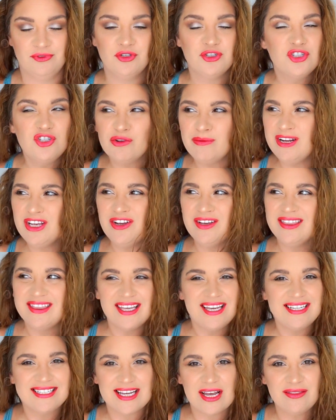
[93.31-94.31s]
There's too many good
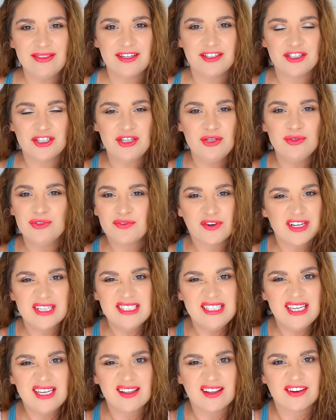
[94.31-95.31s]
things out there to use for
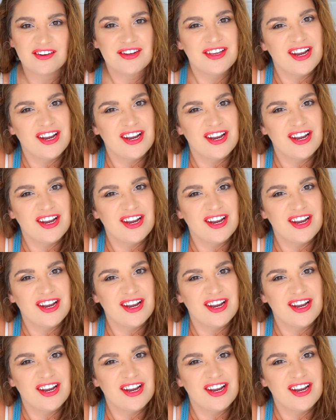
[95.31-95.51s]
concealer,